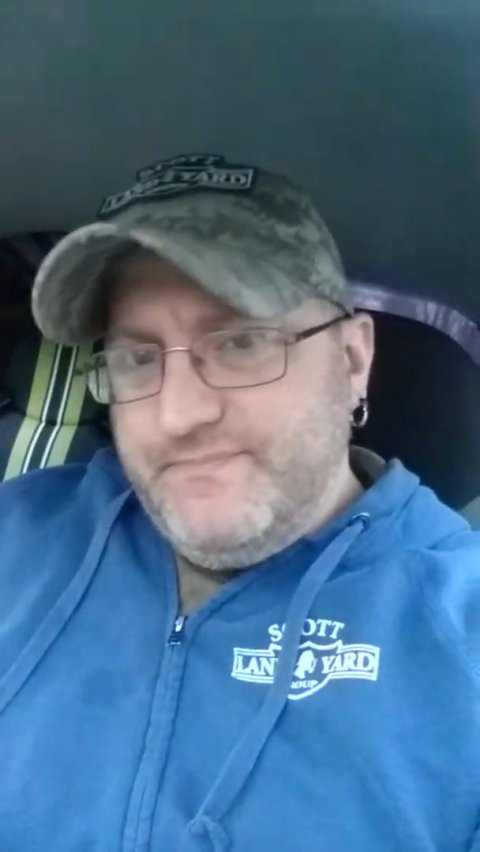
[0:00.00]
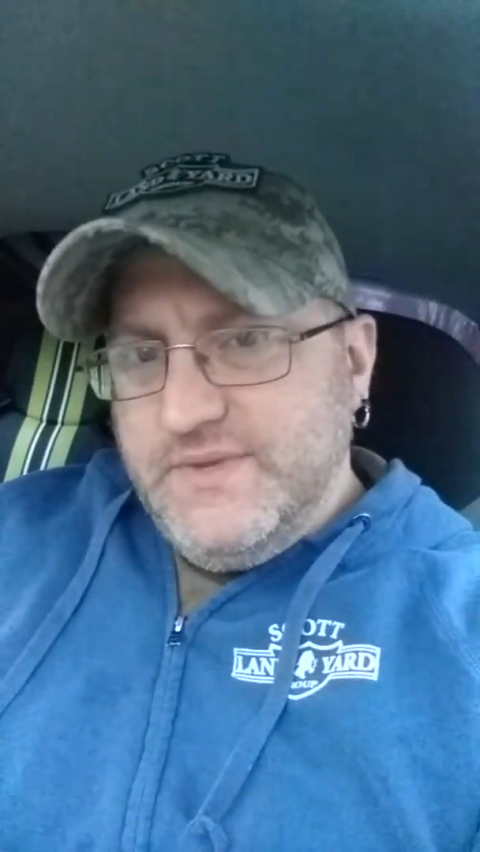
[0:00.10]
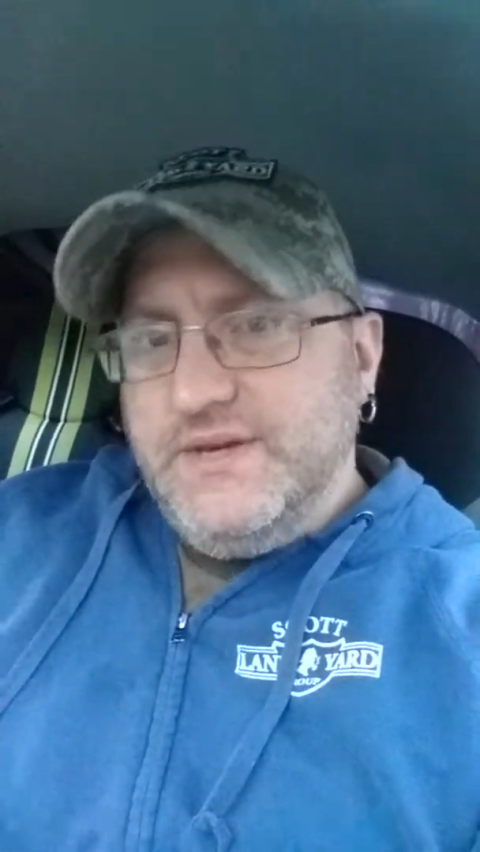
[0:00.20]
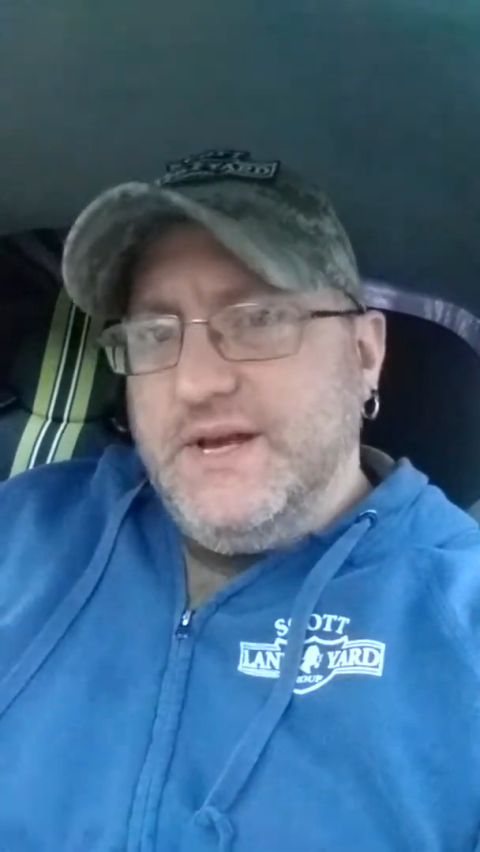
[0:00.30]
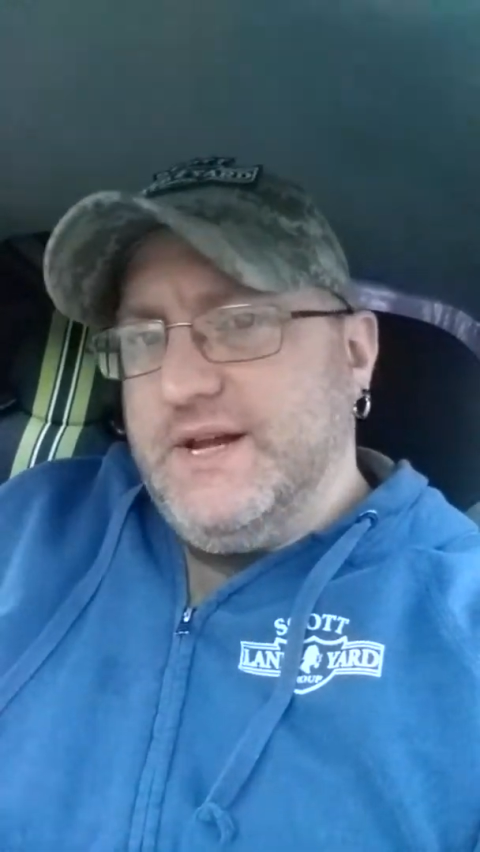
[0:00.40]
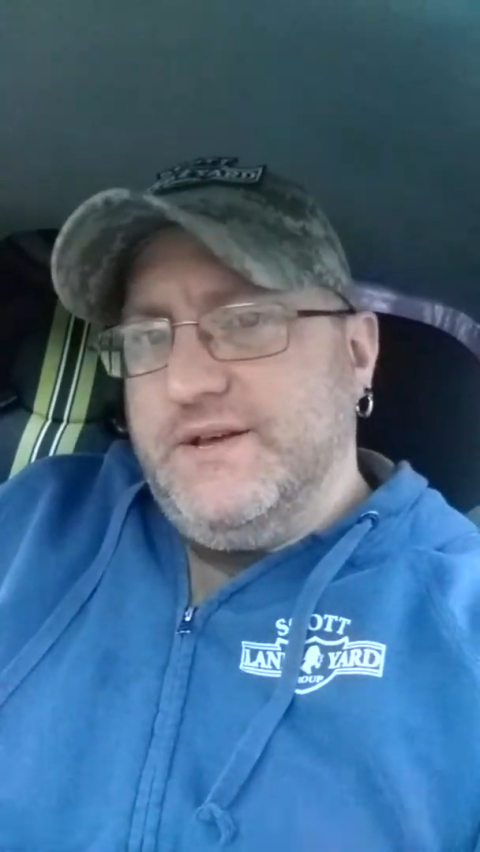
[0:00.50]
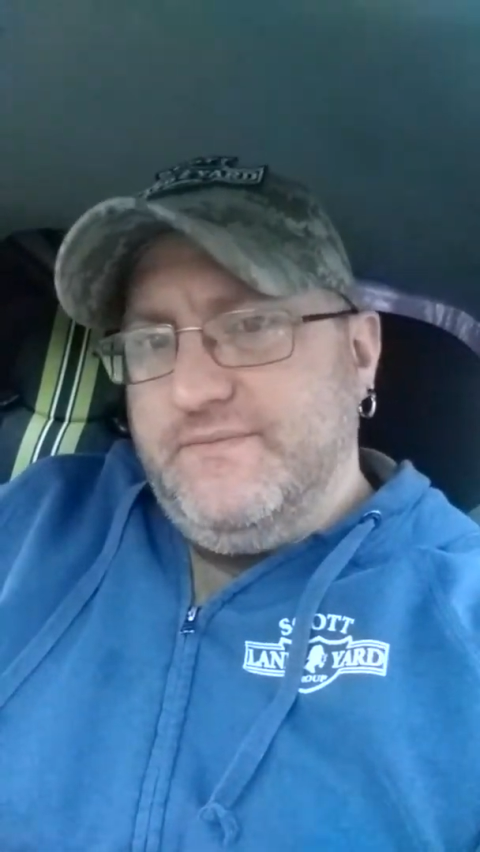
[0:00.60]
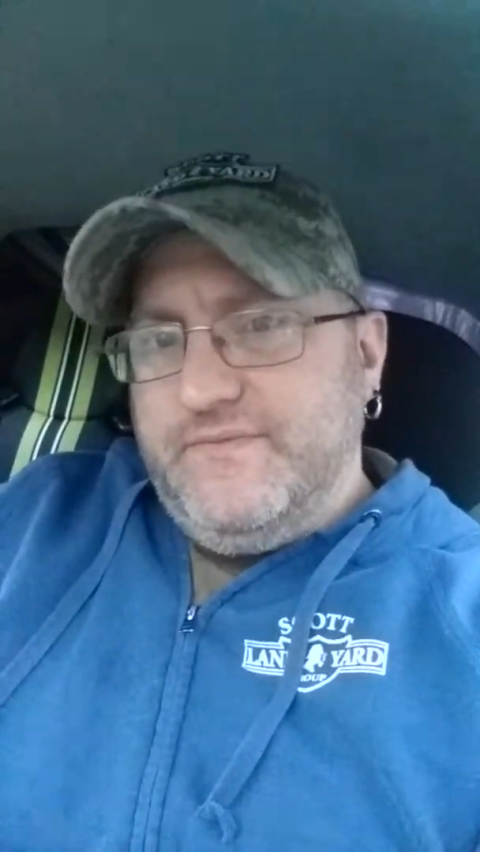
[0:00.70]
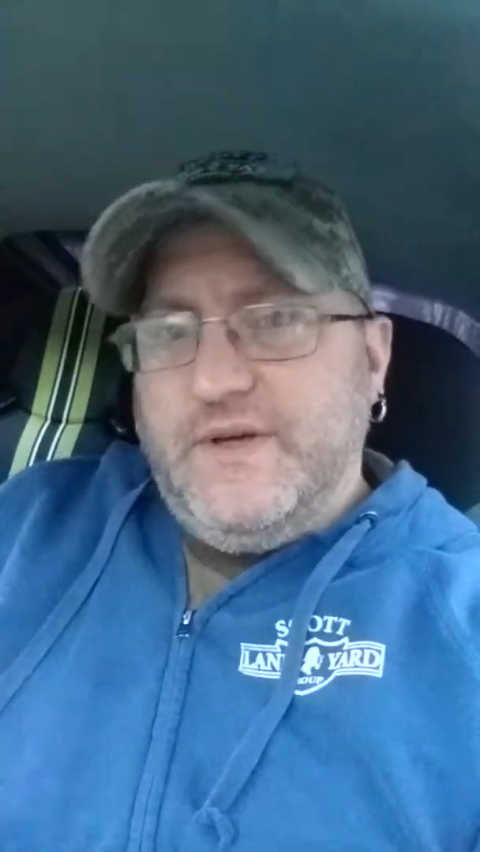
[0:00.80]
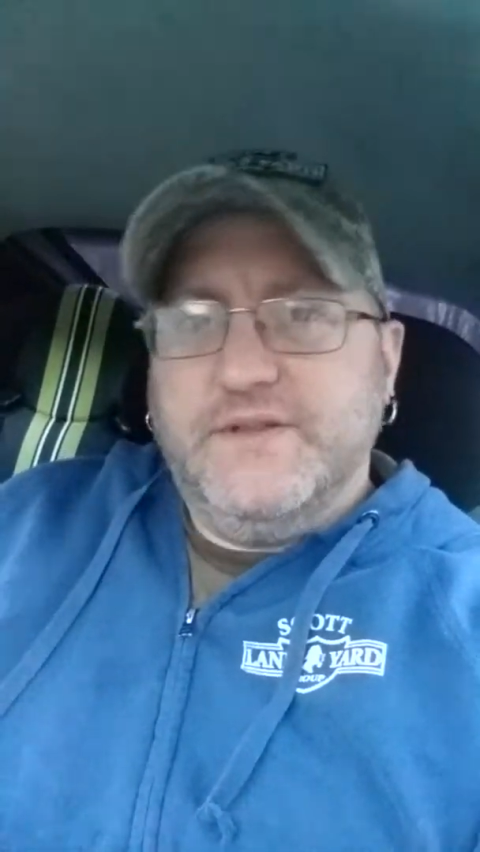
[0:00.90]
you got to
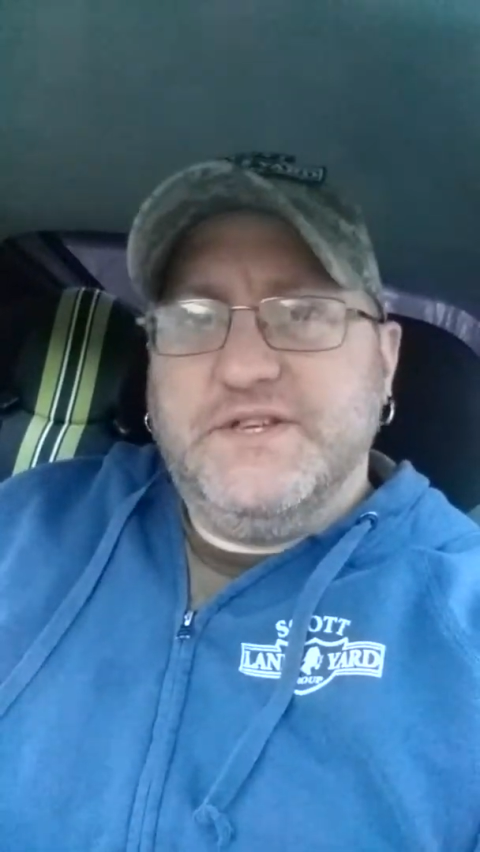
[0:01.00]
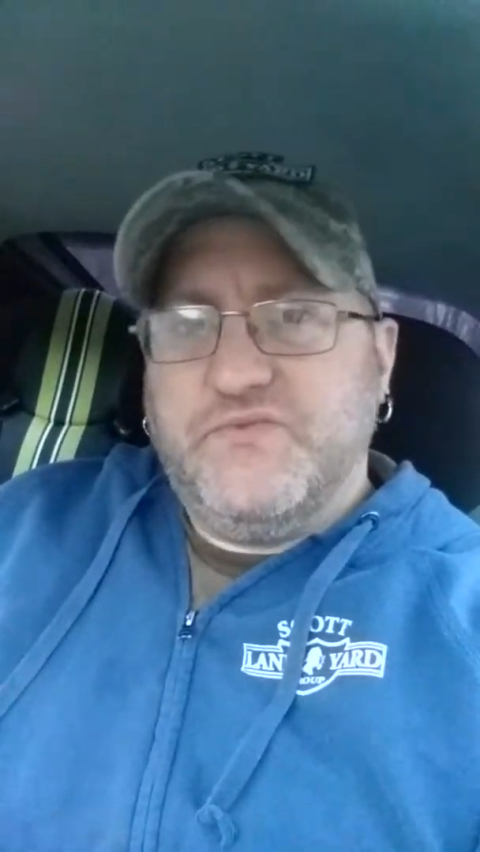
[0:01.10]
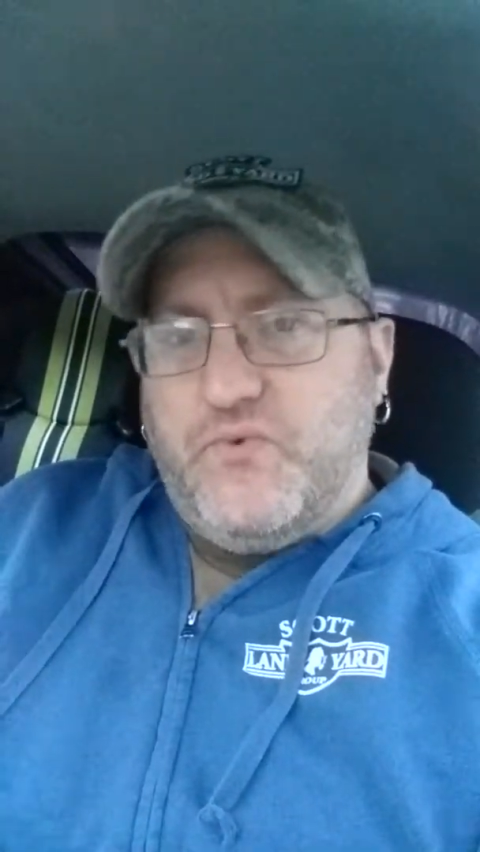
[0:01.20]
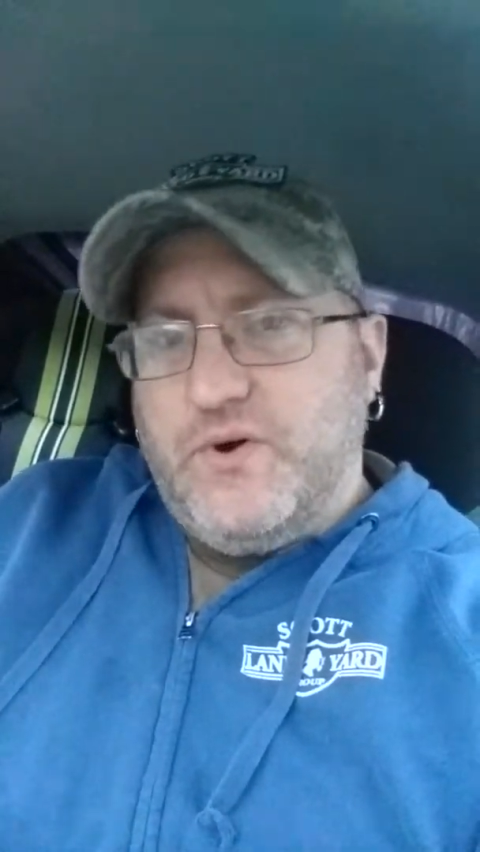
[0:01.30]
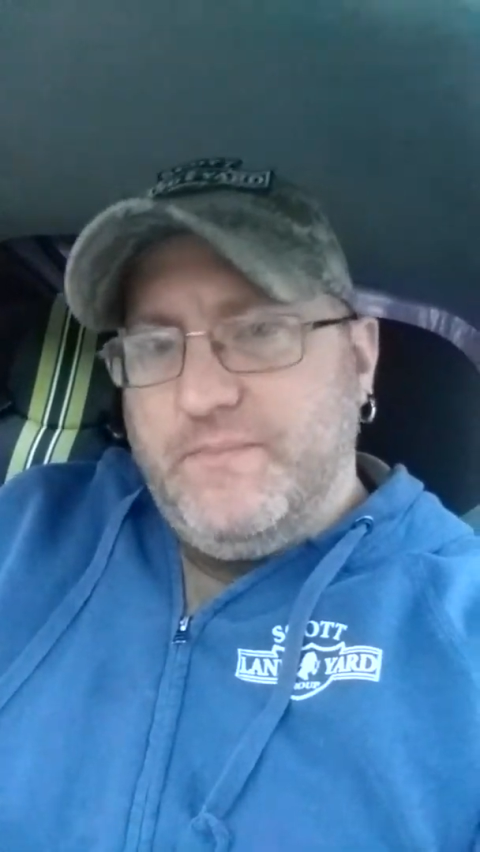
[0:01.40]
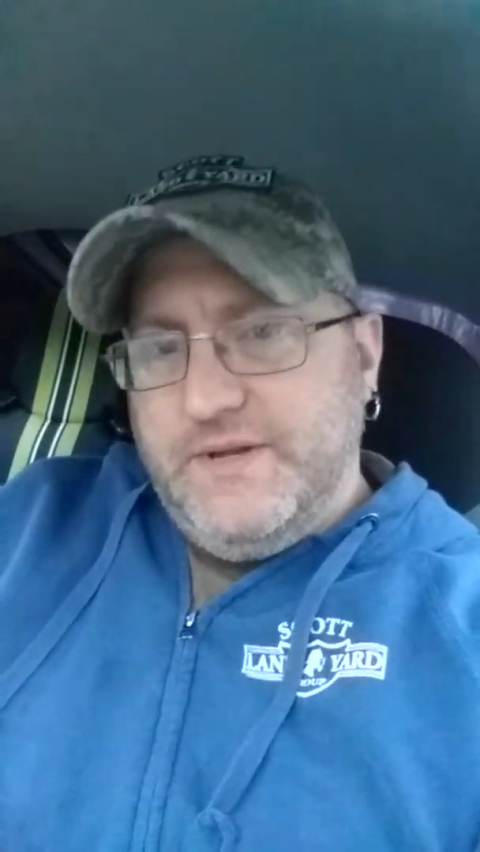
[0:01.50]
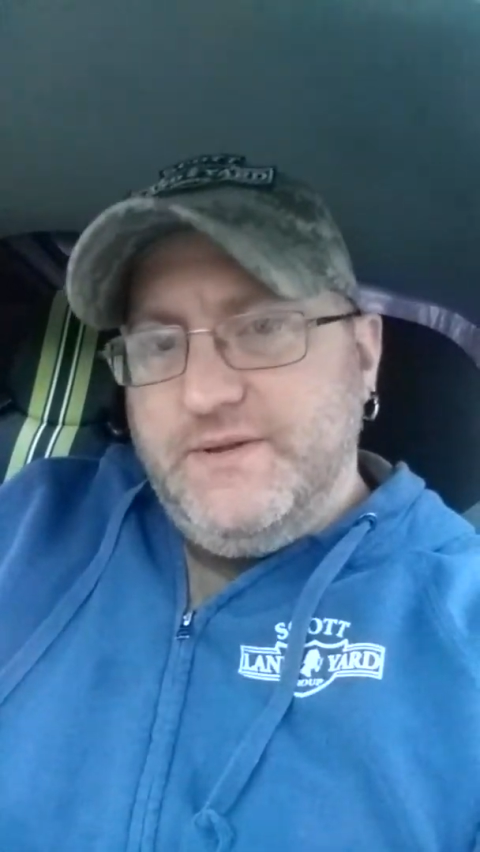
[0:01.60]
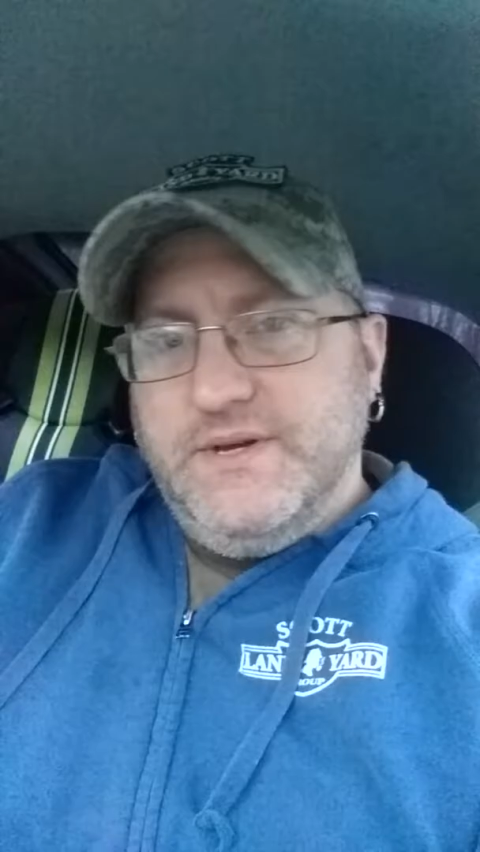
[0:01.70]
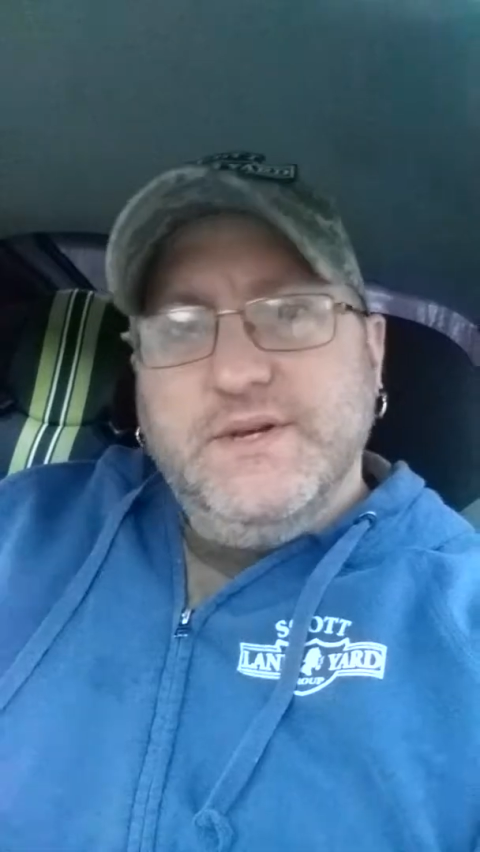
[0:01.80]
fill out this form and